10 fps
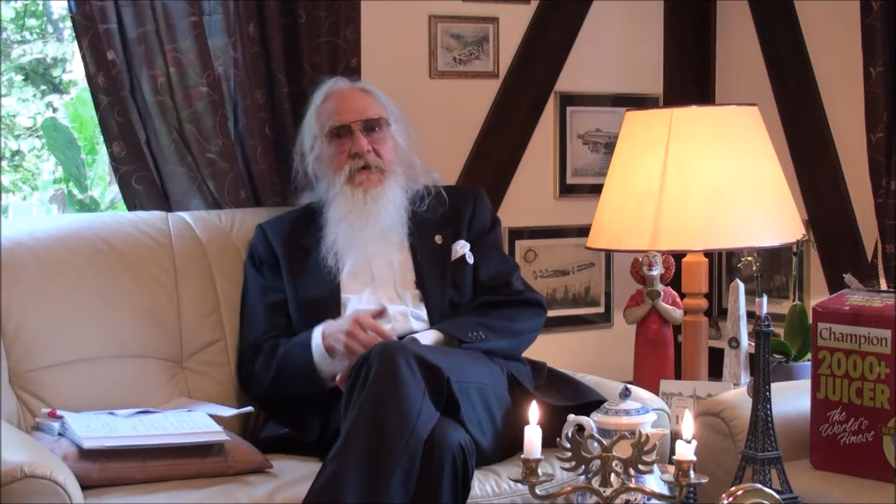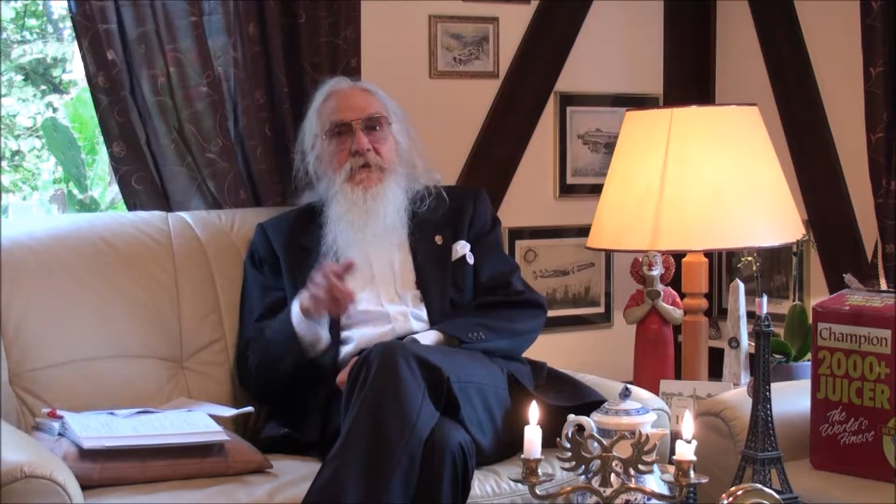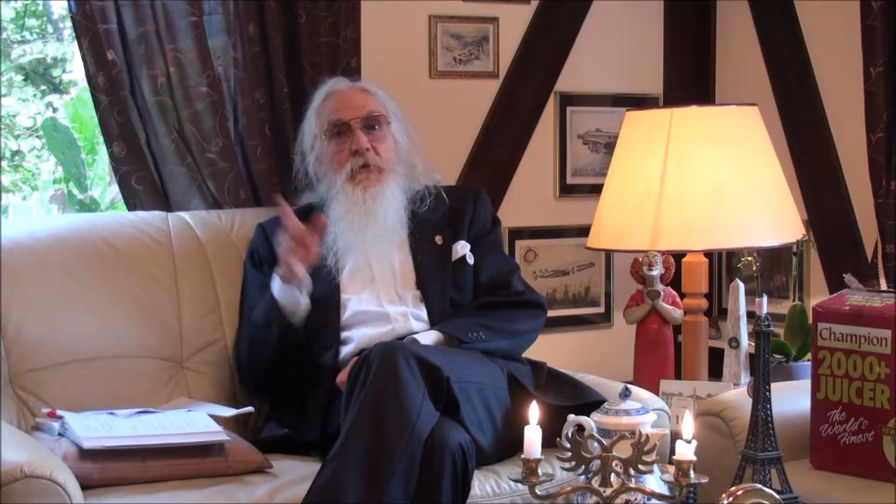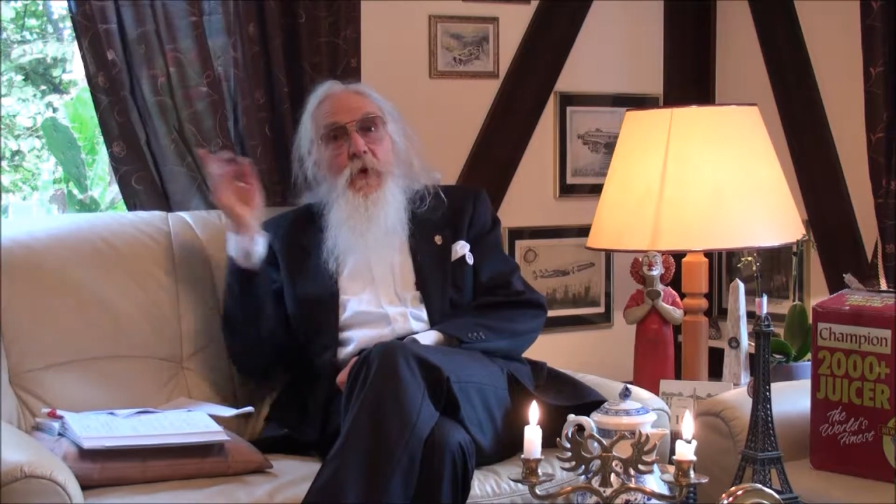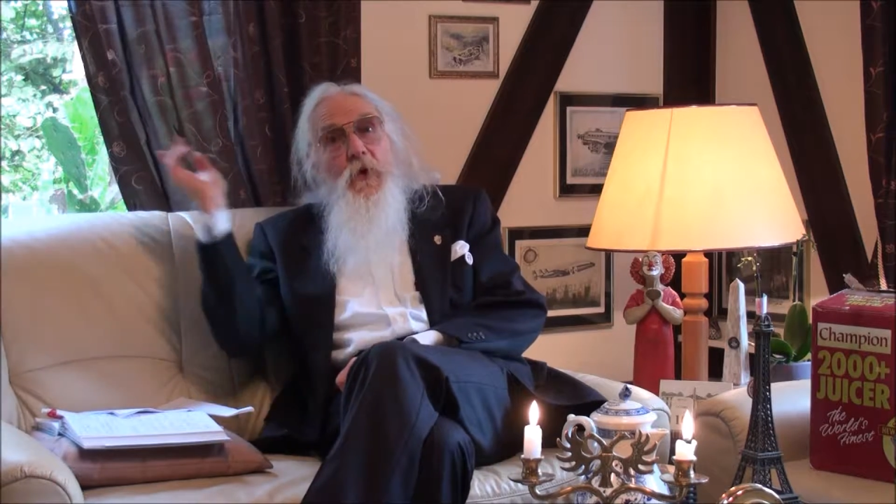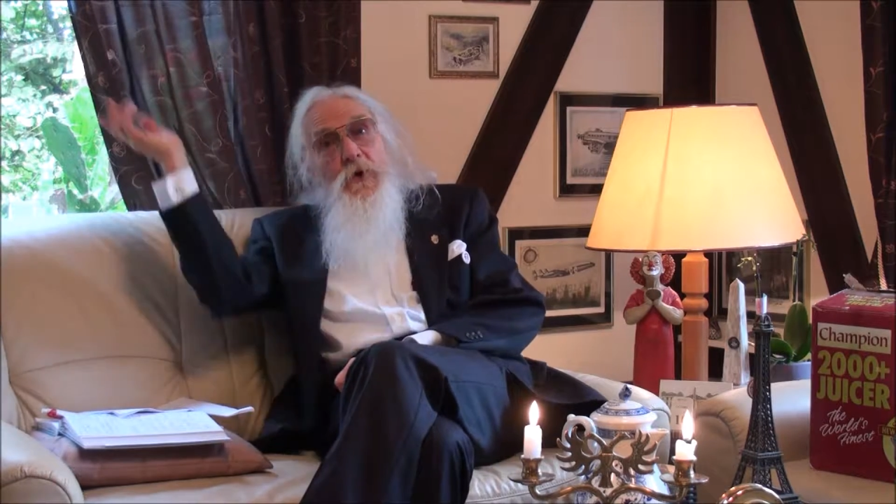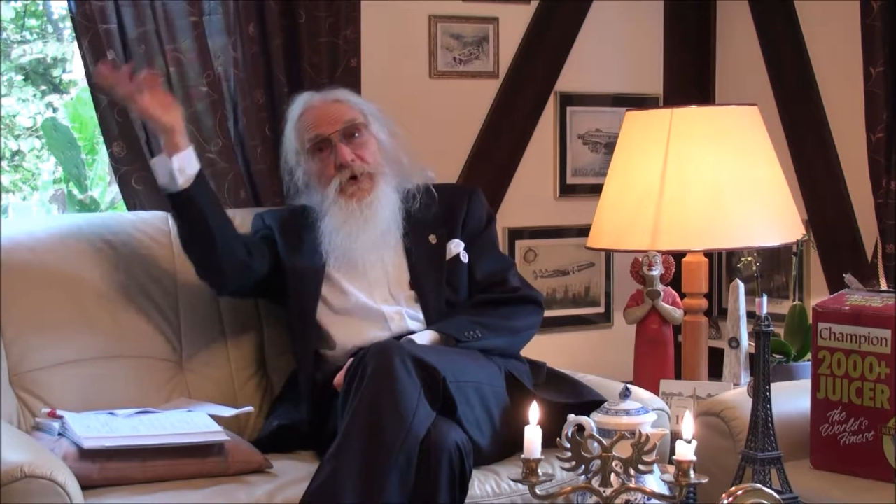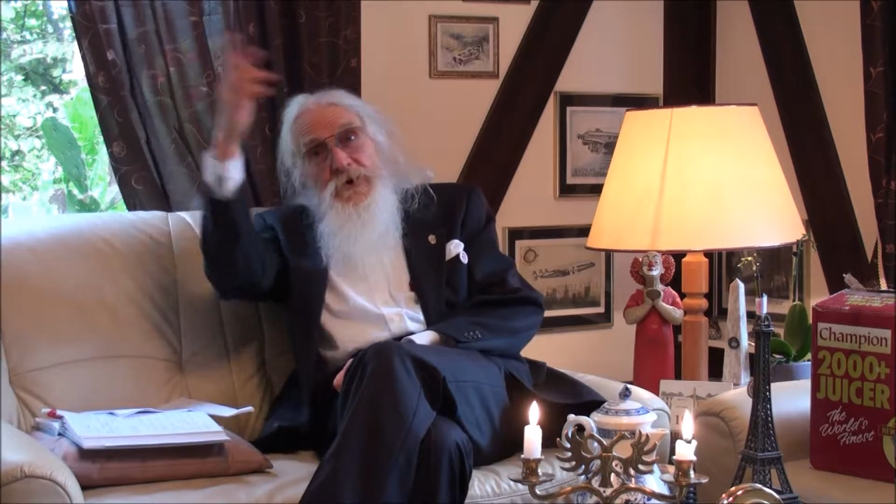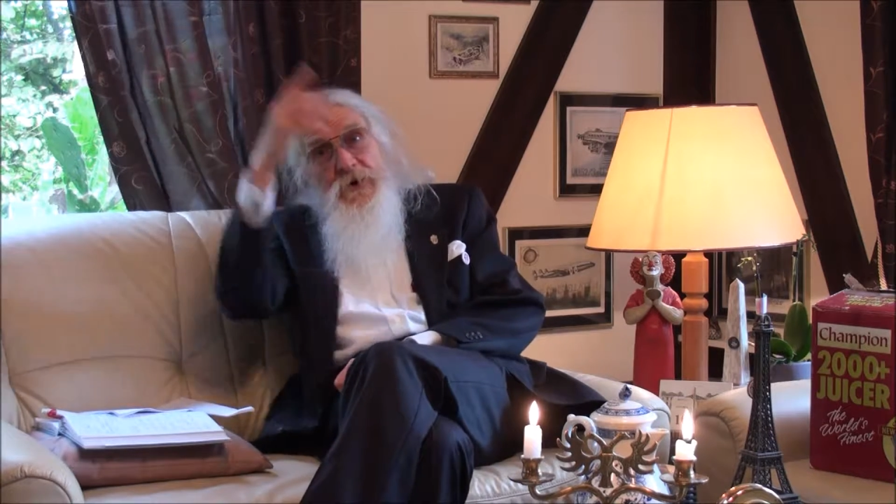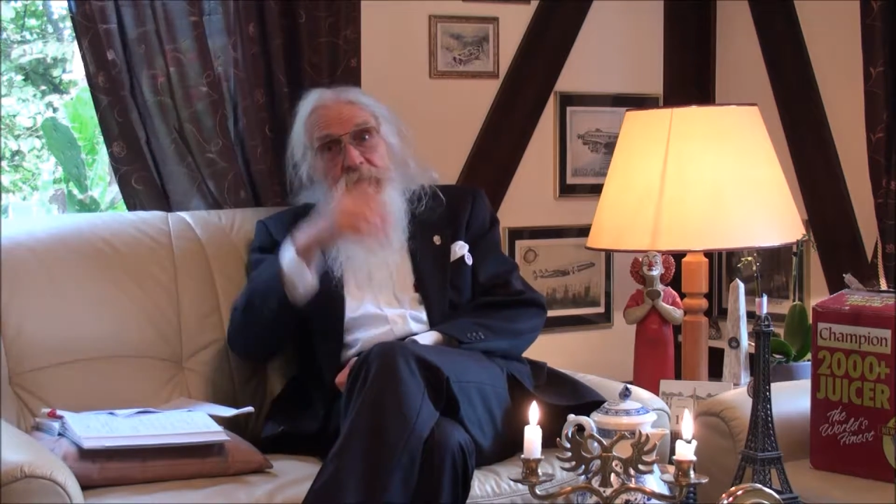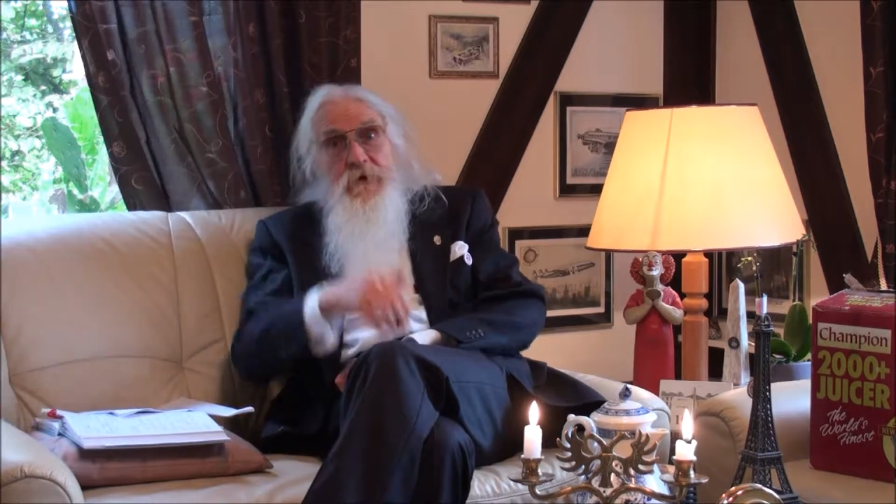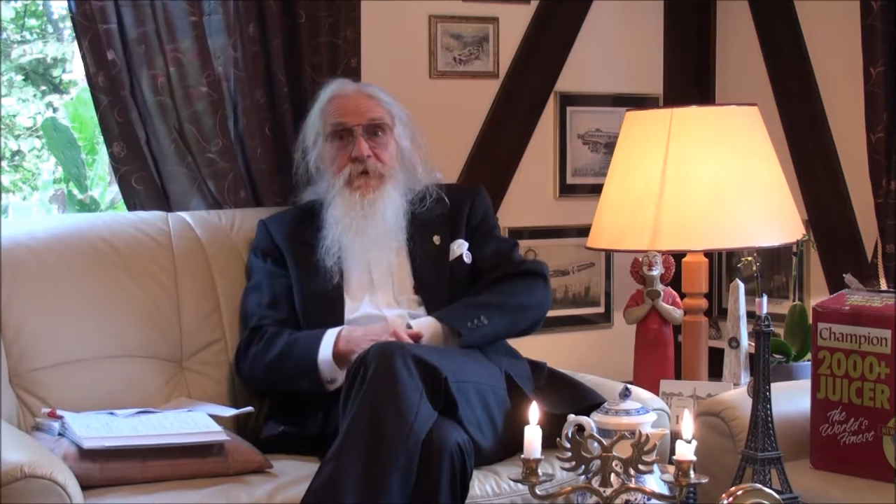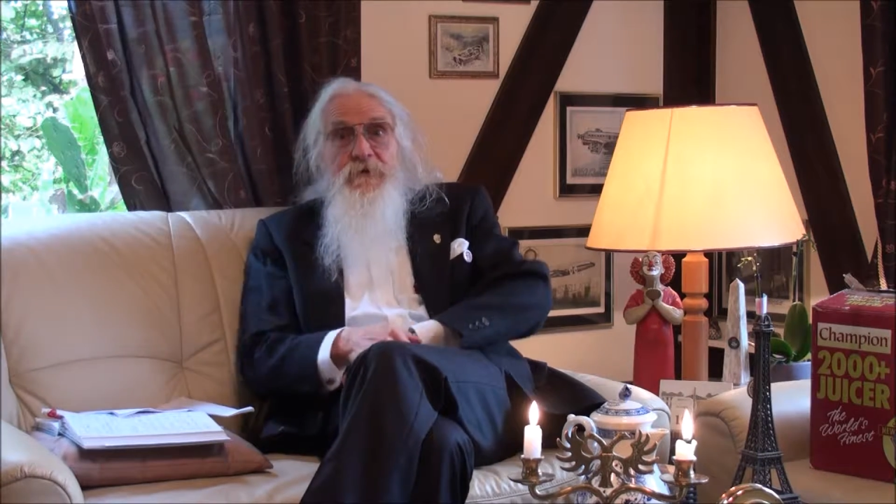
the wood here in